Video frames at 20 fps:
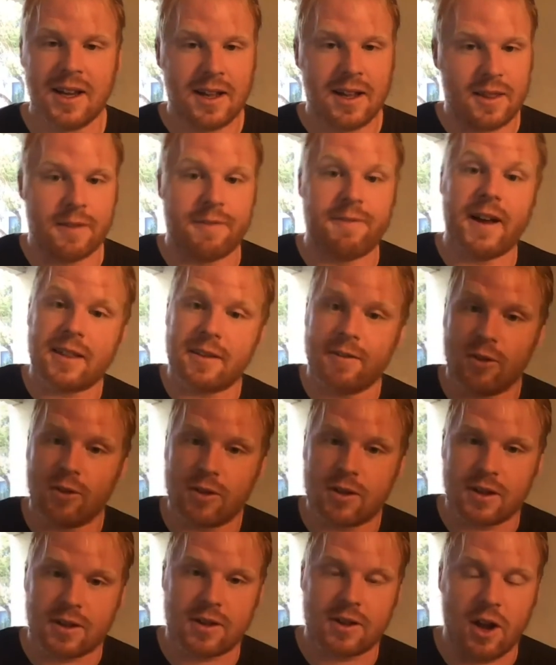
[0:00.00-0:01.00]
the
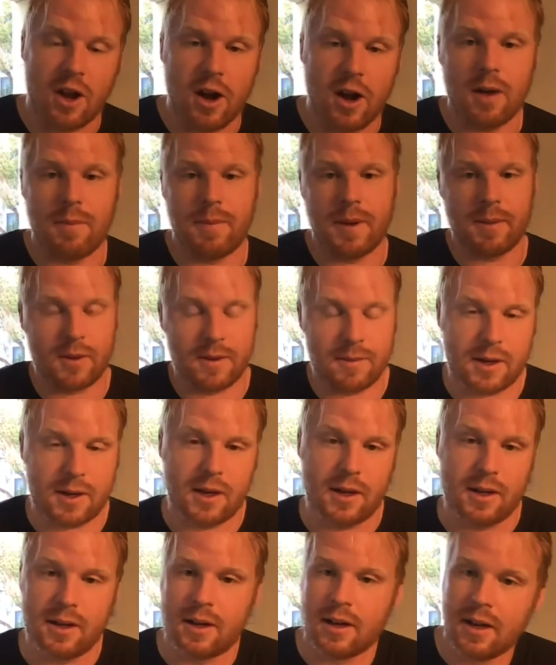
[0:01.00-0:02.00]
festivals can start, people
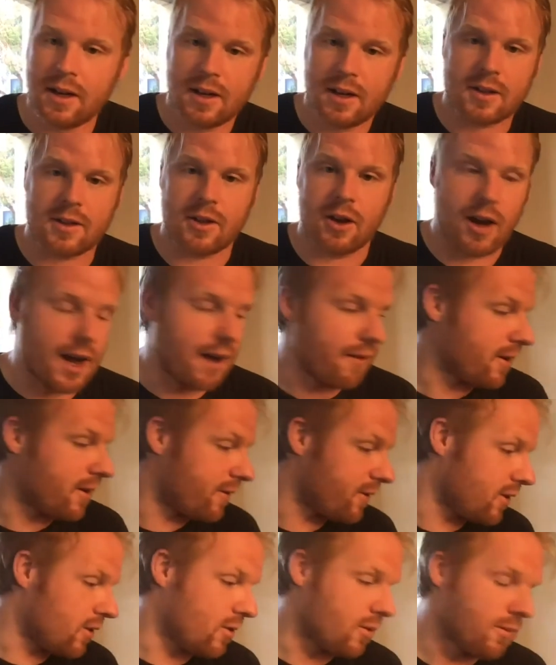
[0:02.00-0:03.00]
can start having a
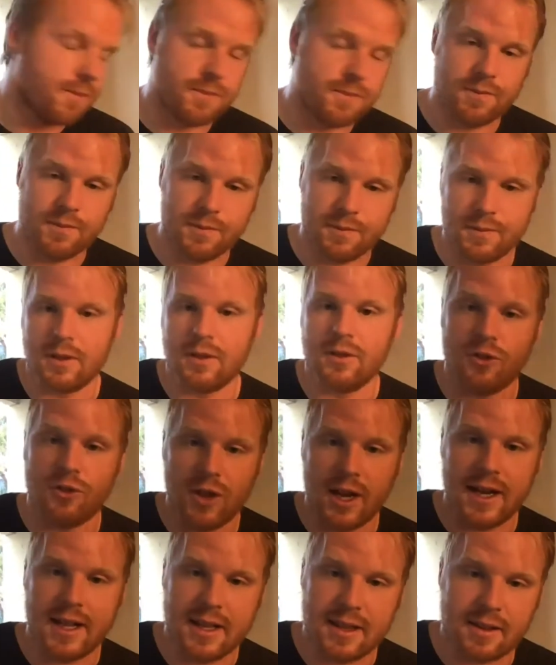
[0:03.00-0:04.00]
few
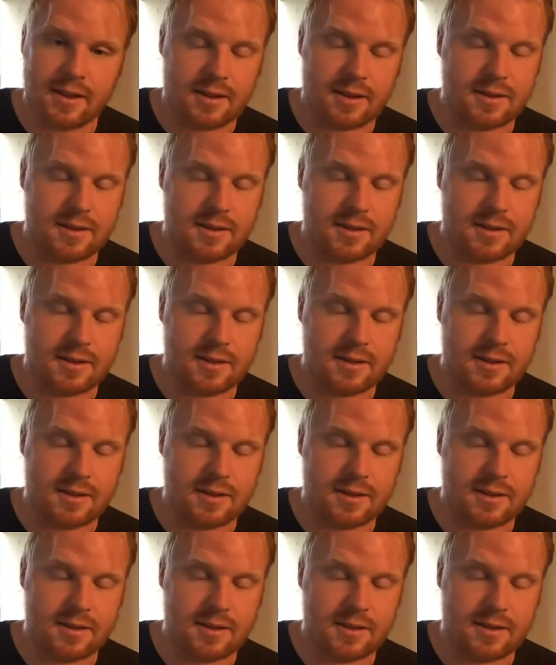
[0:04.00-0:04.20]
jennies